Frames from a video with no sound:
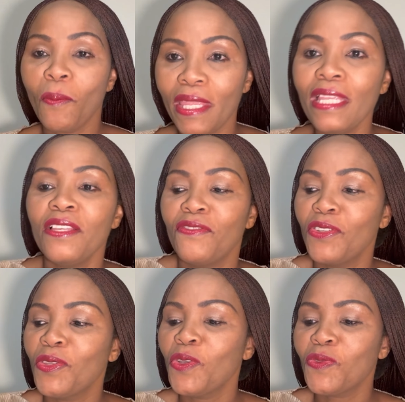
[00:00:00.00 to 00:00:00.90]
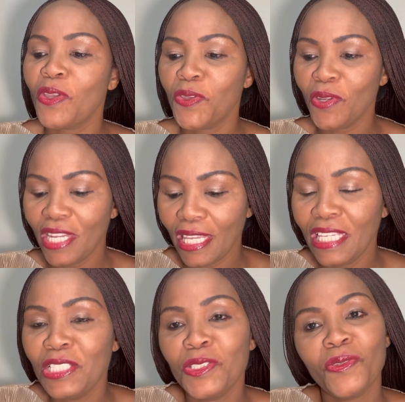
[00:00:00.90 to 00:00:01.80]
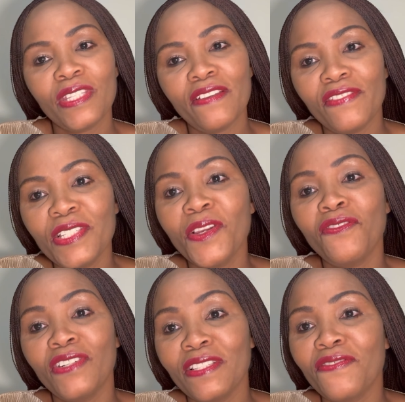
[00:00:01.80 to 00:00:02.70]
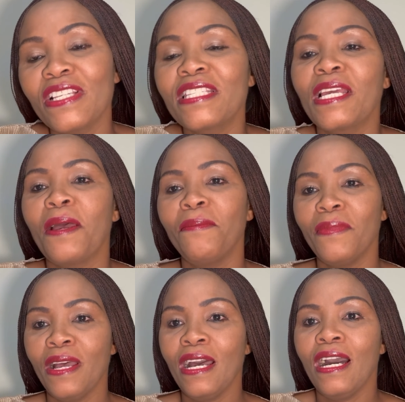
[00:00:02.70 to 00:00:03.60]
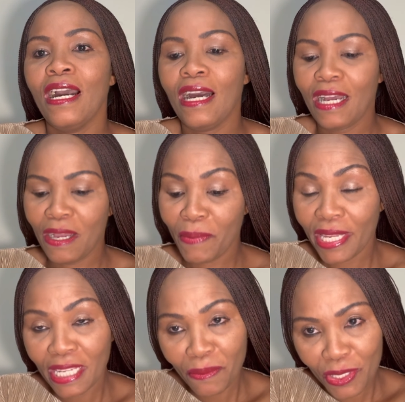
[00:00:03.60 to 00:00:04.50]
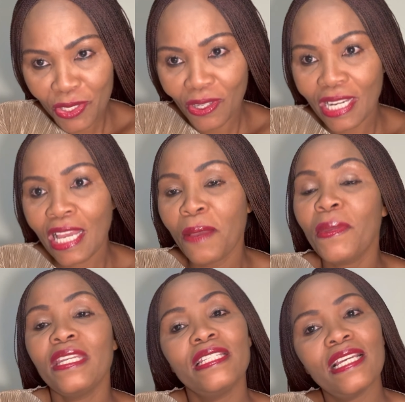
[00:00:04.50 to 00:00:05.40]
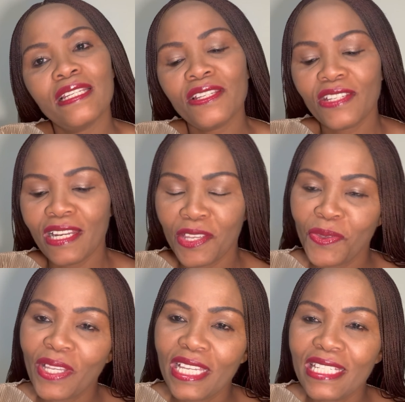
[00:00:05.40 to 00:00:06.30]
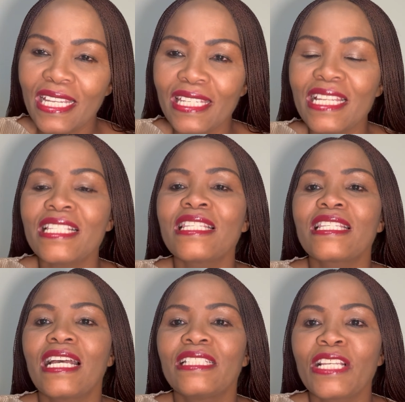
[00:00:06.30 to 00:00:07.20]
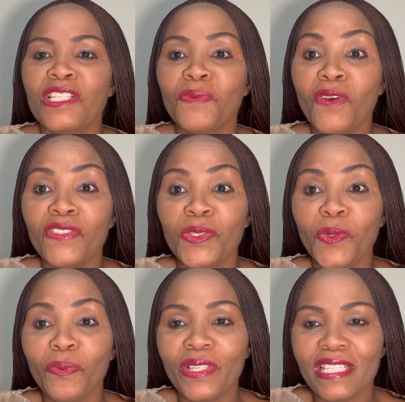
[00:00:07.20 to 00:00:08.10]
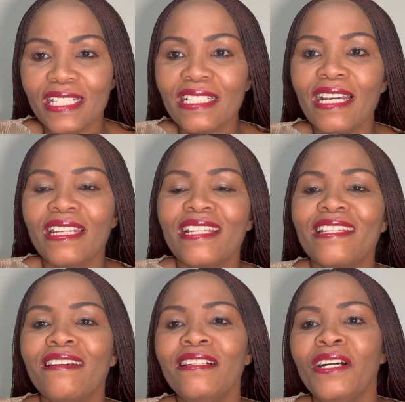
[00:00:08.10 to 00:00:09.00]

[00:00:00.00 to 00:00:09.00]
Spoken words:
me, for those who are tuning in into the video for the first time, my name is Zola. I'm an international educated nurse. I just moved to BC in Canada.